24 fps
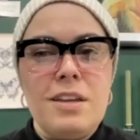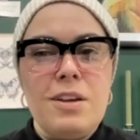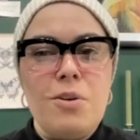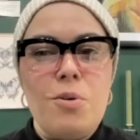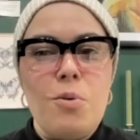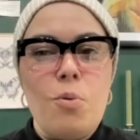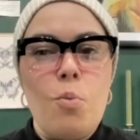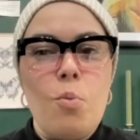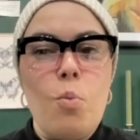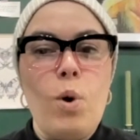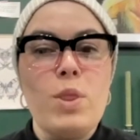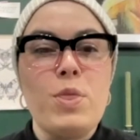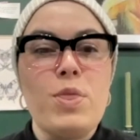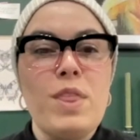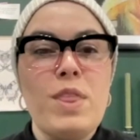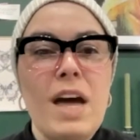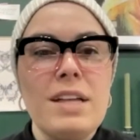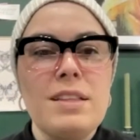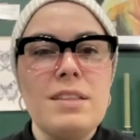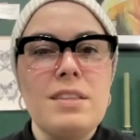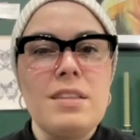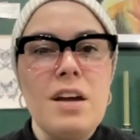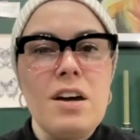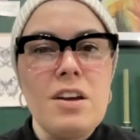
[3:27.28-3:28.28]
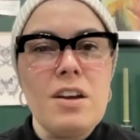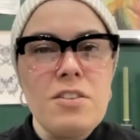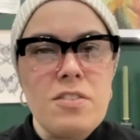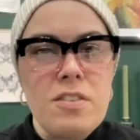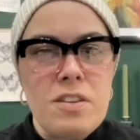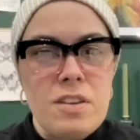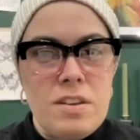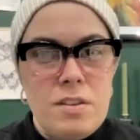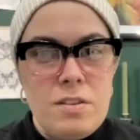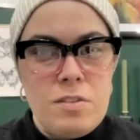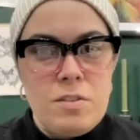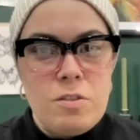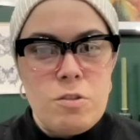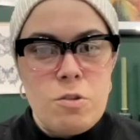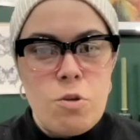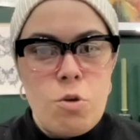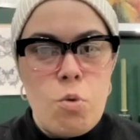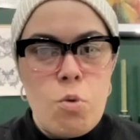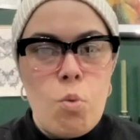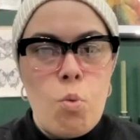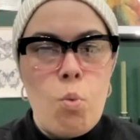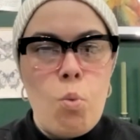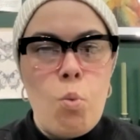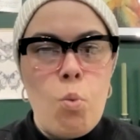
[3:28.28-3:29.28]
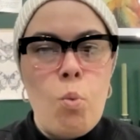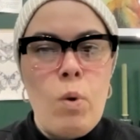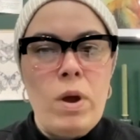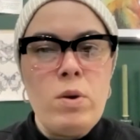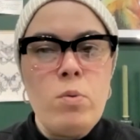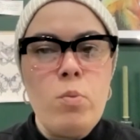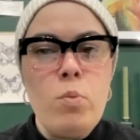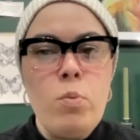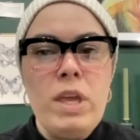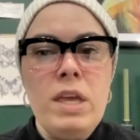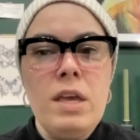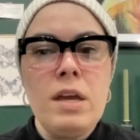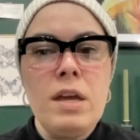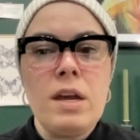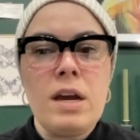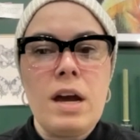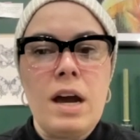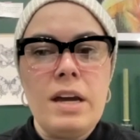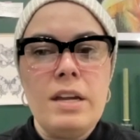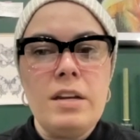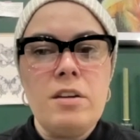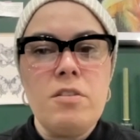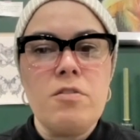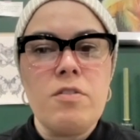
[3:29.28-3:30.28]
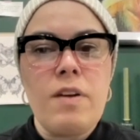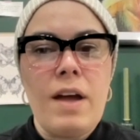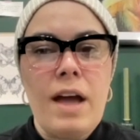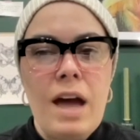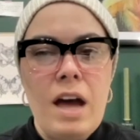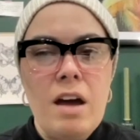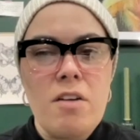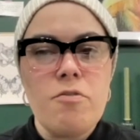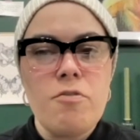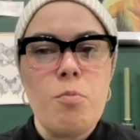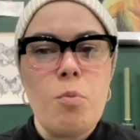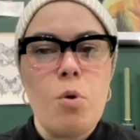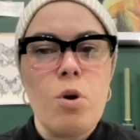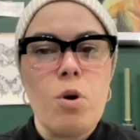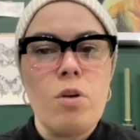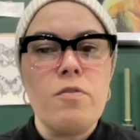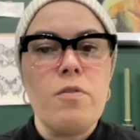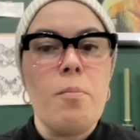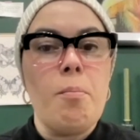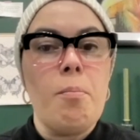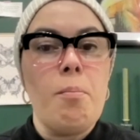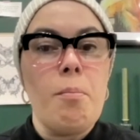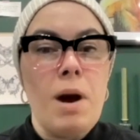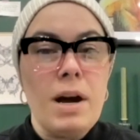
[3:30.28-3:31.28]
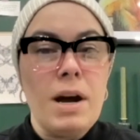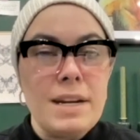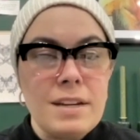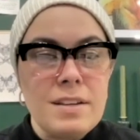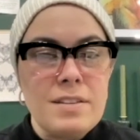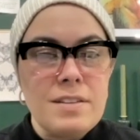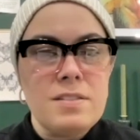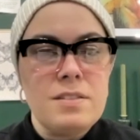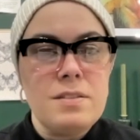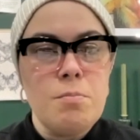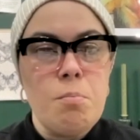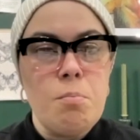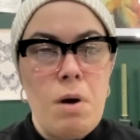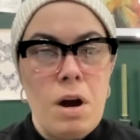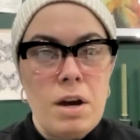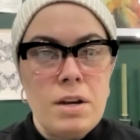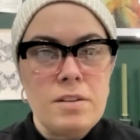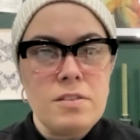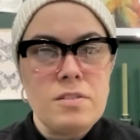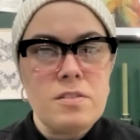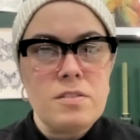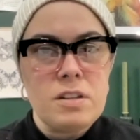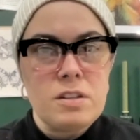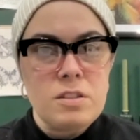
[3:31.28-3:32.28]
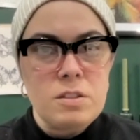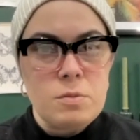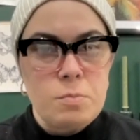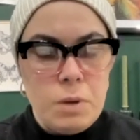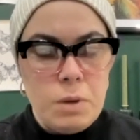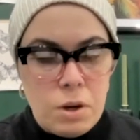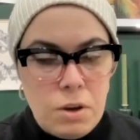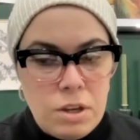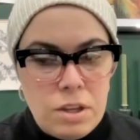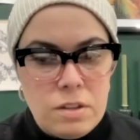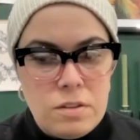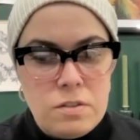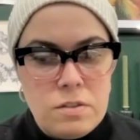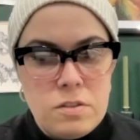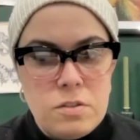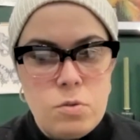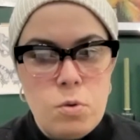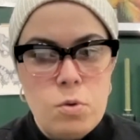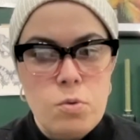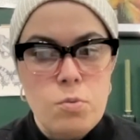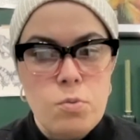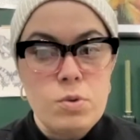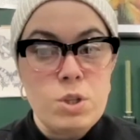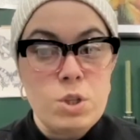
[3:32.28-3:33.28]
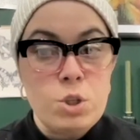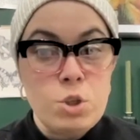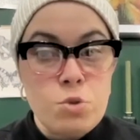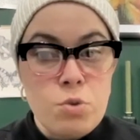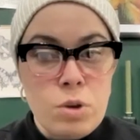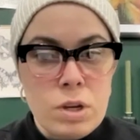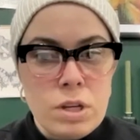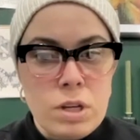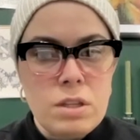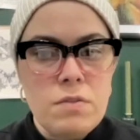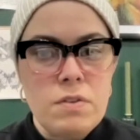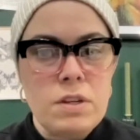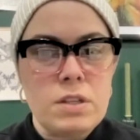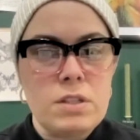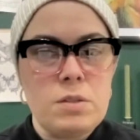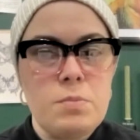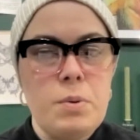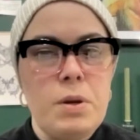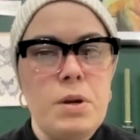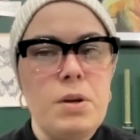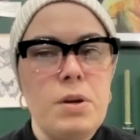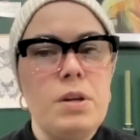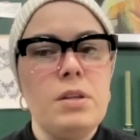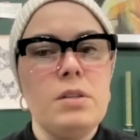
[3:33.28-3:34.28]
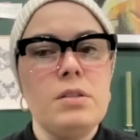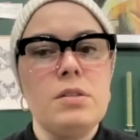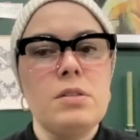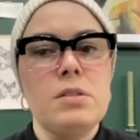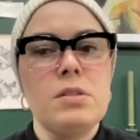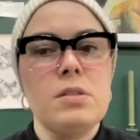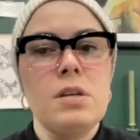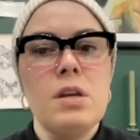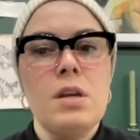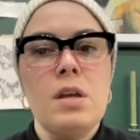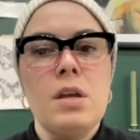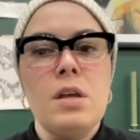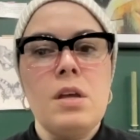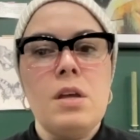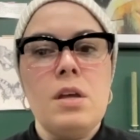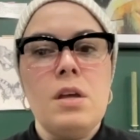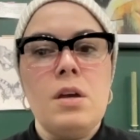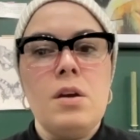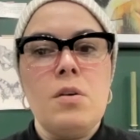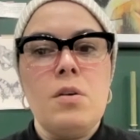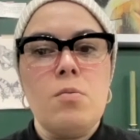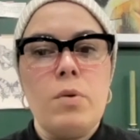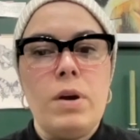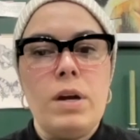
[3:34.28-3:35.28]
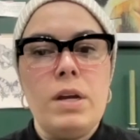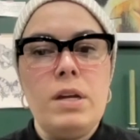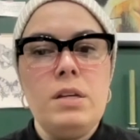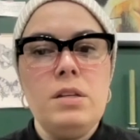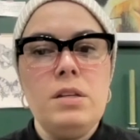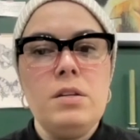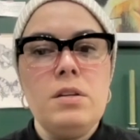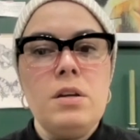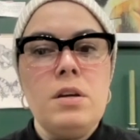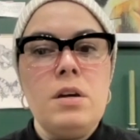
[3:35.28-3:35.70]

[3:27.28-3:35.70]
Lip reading: what that does is when we kind of have more of a modest experience or restrictive experience, right?